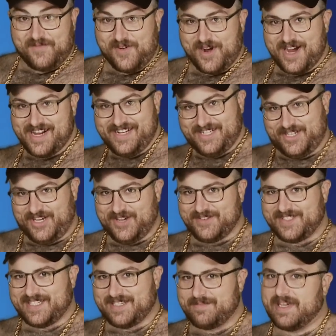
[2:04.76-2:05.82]
for
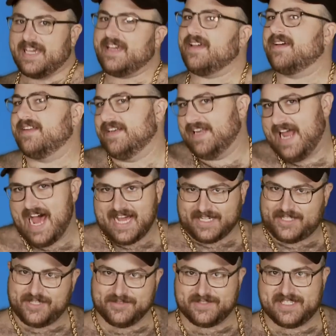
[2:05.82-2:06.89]
cute to me, not
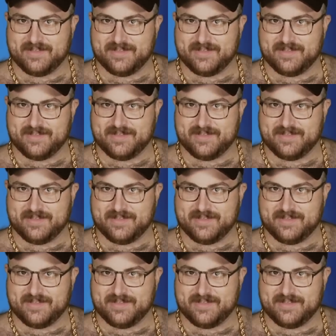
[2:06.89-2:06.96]
cute